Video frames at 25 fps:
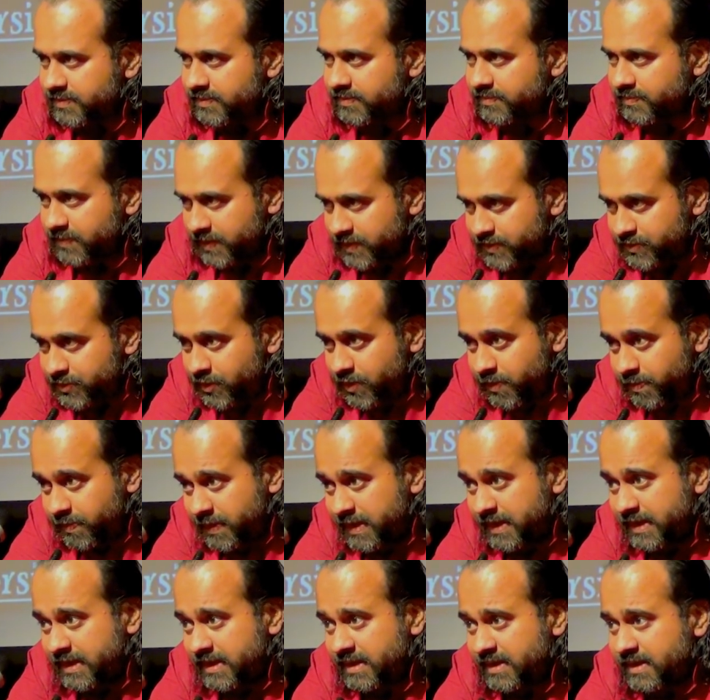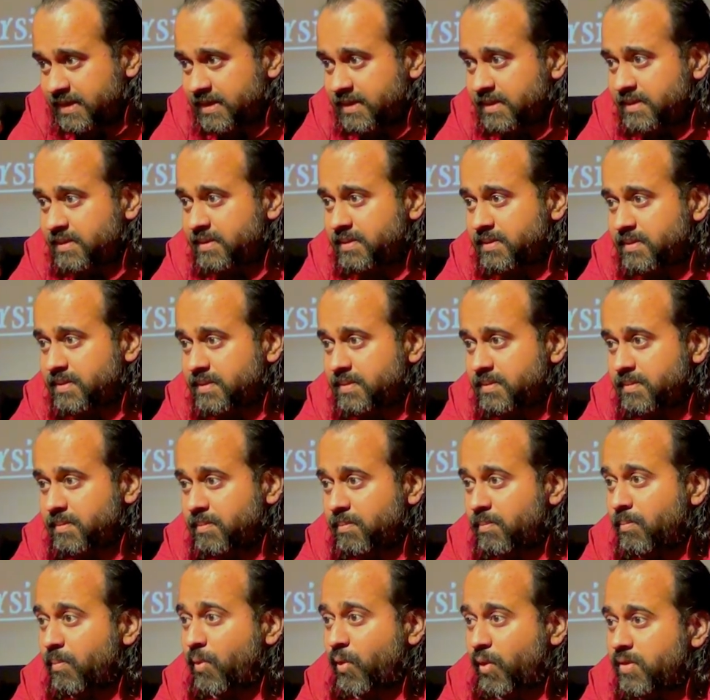one should be
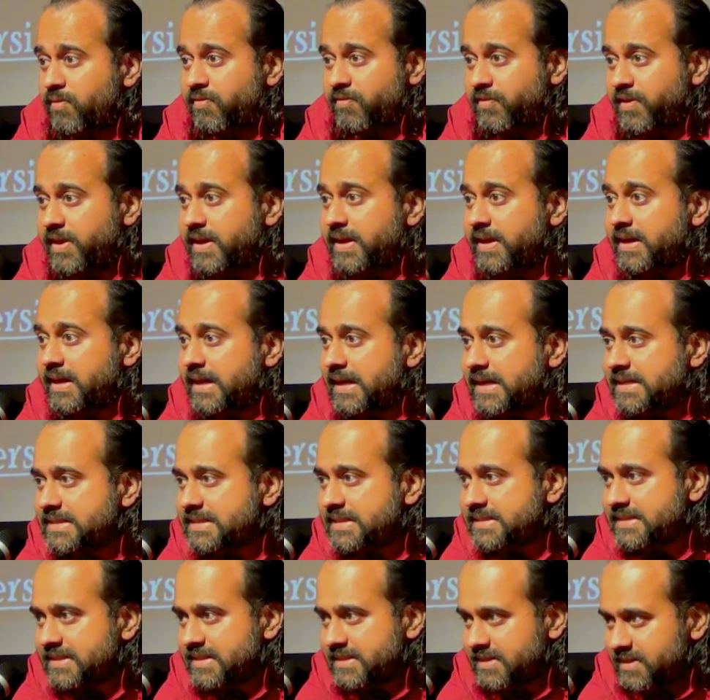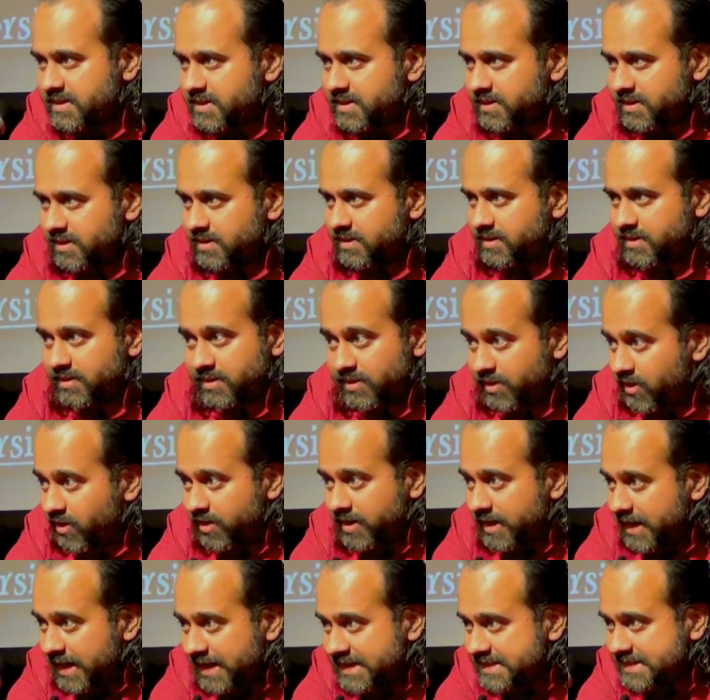more fearless,
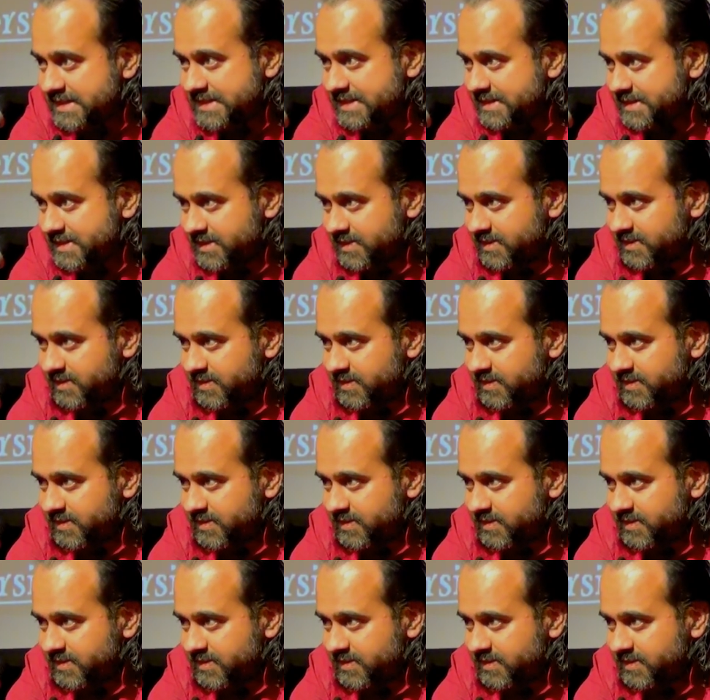not less.